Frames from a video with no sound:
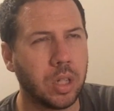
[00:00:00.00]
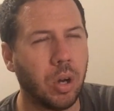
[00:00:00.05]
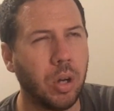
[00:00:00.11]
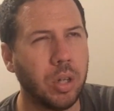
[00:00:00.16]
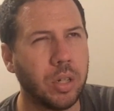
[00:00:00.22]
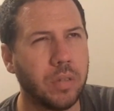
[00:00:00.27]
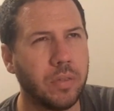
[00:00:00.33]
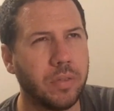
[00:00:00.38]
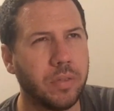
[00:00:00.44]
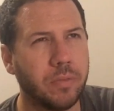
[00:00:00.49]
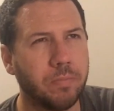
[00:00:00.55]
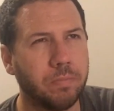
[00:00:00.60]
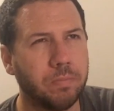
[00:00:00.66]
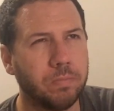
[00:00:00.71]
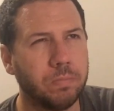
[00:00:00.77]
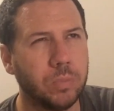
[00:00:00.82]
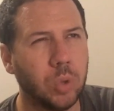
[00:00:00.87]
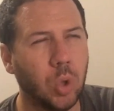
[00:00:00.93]
Kind of
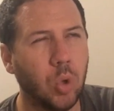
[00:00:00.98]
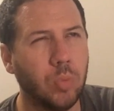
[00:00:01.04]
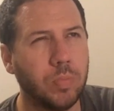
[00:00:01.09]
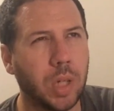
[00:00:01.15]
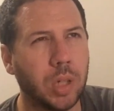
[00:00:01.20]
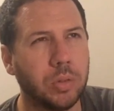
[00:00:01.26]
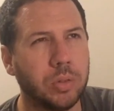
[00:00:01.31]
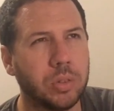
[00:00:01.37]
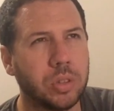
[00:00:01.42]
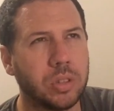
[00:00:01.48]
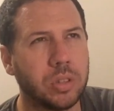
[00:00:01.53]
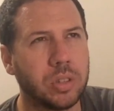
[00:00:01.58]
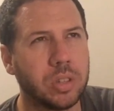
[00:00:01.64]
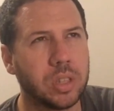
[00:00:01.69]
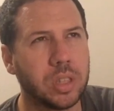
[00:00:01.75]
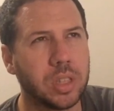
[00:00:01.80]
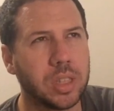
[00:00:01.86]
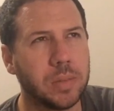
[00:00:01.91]
almost
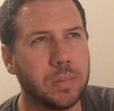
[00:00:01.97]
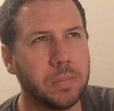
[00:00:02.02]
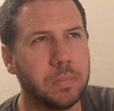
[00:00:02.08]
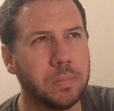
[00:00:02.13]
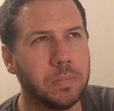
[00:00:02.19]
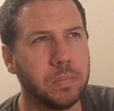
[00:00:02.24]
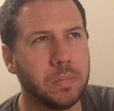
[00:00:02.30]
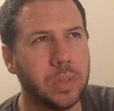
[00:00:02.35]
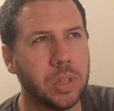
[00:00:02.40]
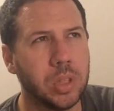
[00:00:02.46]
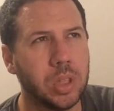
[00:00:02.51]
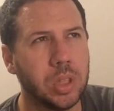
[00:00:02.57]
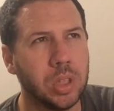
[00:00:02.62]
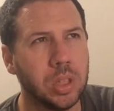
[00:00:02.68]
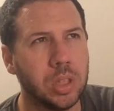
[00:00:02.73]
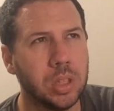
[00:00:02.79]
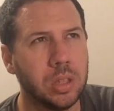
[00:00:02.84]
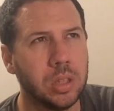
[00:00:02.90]
to the
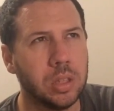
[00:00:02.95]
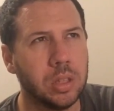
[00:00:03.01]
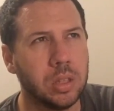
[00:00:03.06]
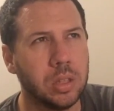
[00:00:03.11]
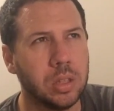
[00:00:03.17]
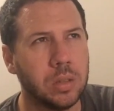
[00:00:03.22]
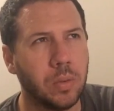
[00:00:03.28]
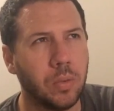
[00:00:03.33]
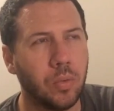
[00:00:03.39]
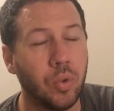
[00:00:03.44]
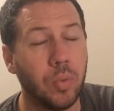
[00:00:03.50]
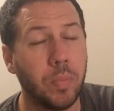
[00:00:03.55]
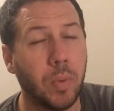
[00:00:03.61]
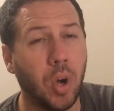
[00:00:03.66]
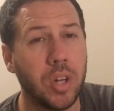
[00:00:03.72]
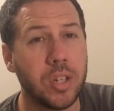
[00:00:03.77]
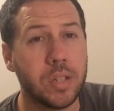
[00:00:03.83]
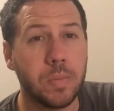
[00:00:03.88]

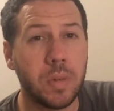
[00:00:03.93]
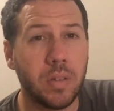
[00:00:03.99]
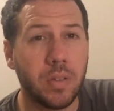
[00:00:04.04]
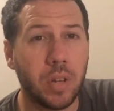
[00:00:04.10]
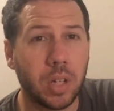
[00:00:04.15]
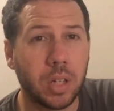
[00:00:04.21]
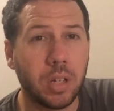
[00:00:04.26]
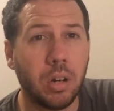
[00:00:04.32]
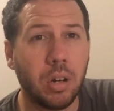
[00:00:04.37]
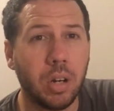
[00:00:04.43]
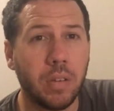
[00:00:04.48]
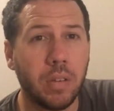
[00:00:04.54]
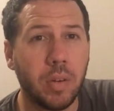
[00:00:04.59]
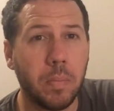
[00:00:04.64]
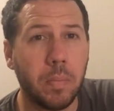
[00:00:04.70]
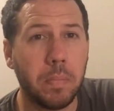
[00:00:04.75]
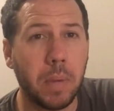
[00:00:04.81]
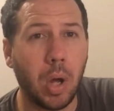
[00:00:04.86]
reminds me of a kind
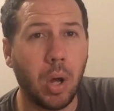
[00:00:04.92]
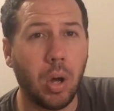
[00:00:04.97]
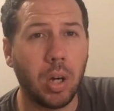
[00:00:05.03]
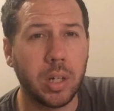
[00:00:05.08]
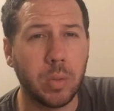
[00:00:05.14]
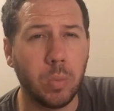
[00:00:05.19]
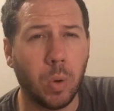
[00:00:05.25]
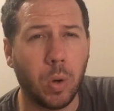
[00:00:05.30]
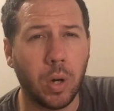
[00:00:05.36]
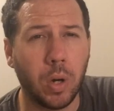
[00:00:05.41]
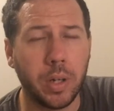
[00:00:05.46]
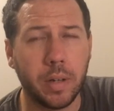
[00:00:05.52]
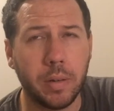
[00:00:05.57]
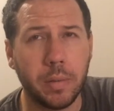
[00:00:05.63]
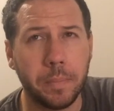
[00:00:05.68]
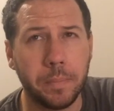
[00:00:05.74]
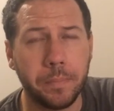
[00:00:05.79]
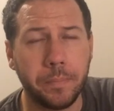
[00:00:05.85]
of a barley
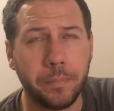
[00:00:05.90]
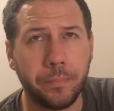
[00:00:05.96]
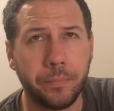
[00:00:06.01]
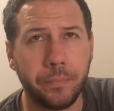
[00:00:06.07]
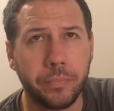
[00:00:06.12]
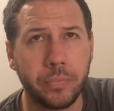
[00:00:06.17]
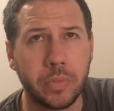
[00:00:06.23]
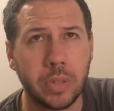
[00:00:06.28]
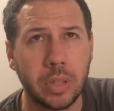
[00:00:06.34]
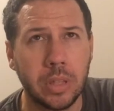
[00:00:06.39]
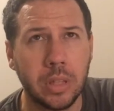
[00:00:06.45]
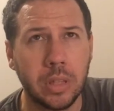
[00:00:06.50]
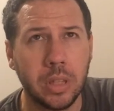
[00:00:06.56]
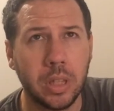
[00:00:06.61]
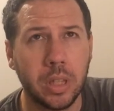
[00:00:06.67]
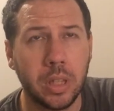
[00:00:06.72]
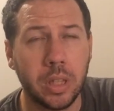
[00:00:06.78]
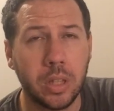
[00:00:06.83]
wine
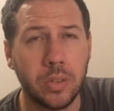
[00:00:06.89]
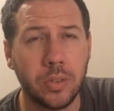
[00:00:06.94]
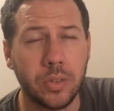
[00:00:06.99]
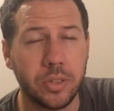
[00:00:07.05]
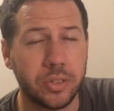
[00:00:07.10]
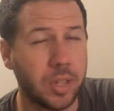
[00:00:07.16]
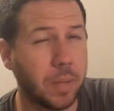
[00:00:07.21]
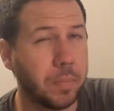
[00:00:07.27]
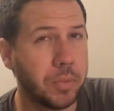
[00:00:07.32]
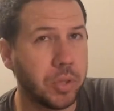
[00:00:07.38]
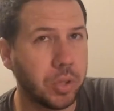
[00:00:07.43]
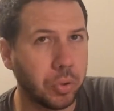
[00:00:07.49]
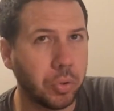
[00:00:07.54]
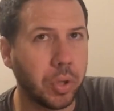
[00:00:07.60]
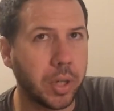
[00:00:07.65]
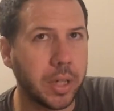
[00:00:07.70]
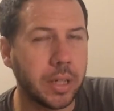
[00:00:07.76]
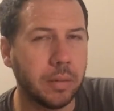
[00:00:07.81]
to some
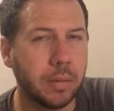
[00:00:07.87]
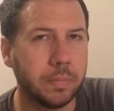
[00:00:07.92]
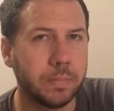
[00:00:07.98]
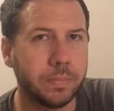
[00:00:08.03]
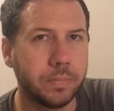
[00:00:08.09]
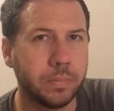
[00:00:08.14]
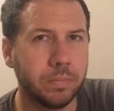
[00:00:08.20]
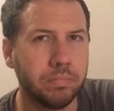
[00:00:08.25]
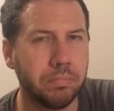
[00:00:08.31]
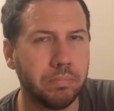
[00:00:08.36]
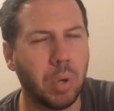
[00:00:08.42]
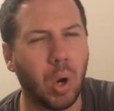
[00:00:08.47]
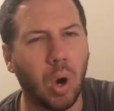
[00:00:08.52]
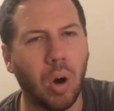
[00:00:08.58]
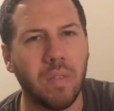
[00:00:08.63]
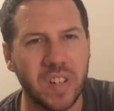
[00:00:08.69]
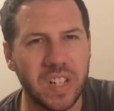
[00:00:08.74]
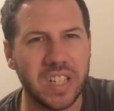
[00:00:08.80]
degree
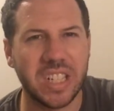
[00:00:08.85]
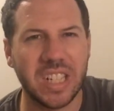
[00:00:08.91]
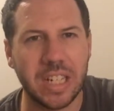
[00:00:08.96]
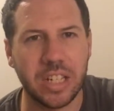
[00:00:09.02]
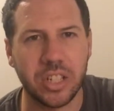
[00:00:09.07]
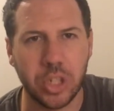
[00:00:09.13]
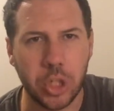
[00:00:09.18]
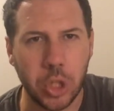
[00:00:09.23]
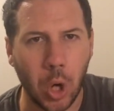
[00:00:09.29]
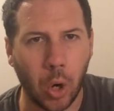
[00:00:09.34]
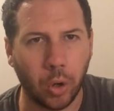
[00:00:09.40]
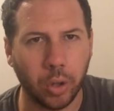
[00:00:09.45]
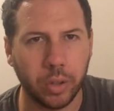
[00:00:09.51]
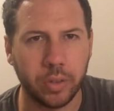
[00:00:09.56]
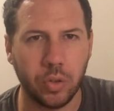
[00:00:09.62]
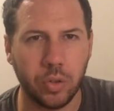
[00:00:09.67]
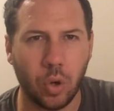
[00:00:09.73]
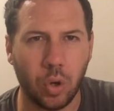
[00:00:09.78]
but obviously it's
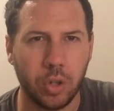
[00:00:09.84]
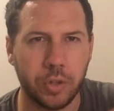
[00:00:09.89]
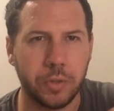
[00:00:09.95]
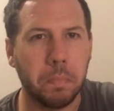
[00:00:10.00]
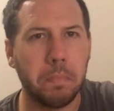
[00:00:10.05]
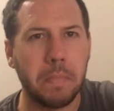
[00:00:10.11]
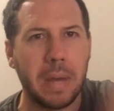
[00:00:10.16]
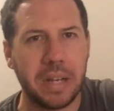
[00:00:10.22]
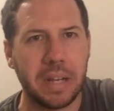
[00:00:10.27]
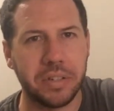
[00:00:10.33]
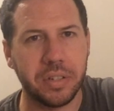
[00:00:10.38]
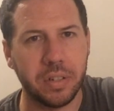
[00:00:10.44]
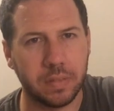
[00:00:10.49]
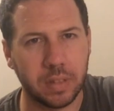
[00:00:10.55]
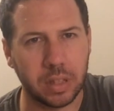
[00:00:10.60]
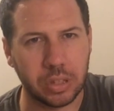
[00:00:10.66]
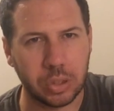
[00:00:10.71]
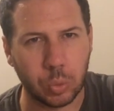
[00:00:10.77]
not not as
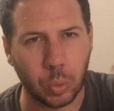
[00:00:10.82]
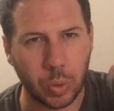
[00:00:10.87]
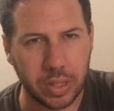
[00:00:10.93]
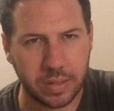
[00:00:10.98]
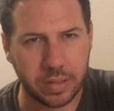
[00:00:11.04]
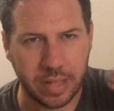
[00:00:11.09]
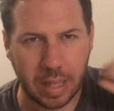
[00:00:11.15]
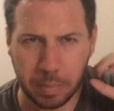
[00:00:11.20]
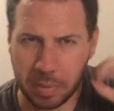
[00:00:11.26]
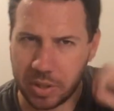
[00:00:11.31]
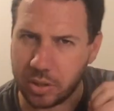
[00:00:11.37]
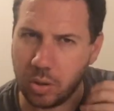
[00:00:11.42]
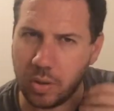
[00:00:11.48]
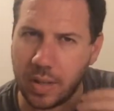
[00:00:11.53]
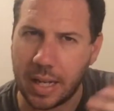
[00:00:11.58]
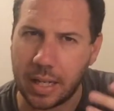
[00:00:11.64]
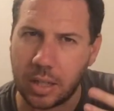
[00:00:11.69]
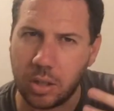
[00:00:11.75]
massively sweet as that but it's
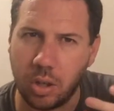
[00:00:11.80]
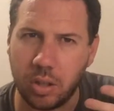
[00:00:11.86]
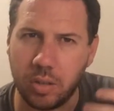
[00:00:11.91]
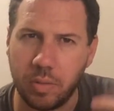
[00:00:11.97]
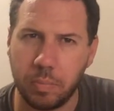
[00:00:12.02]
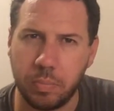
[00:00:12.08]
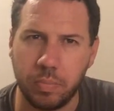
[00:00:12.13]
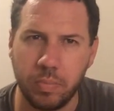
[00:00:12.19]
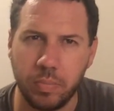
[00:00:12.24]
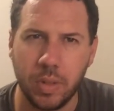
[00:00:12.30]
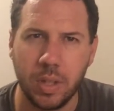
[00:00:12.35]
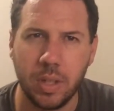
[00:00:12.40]
got that kind of